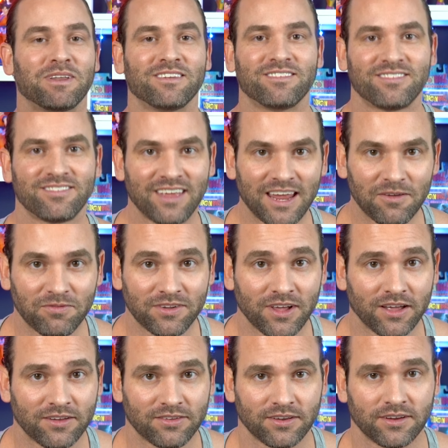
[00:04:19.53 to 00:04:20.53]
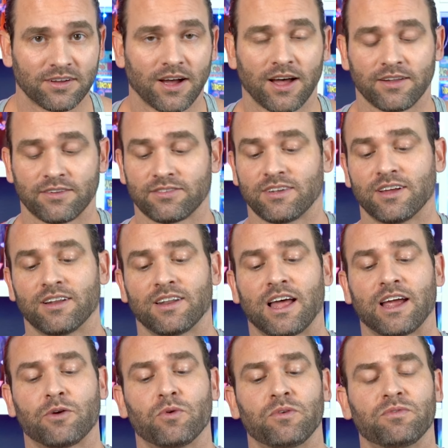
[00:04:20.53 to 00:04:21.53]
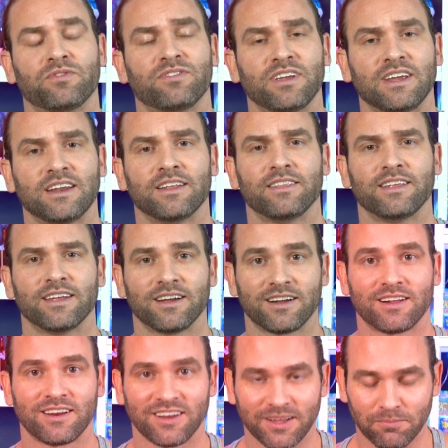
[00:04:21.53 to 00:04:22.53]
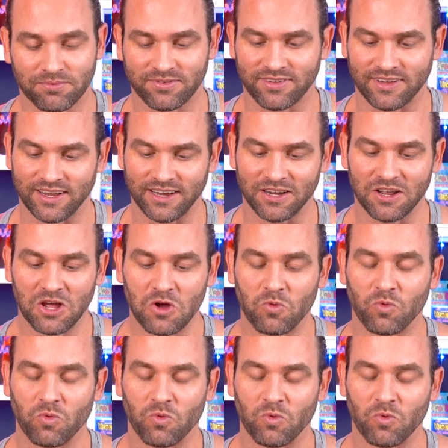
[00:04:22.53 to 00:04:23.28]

and saved Guts and Casca like we've seen in the Eclipse scene,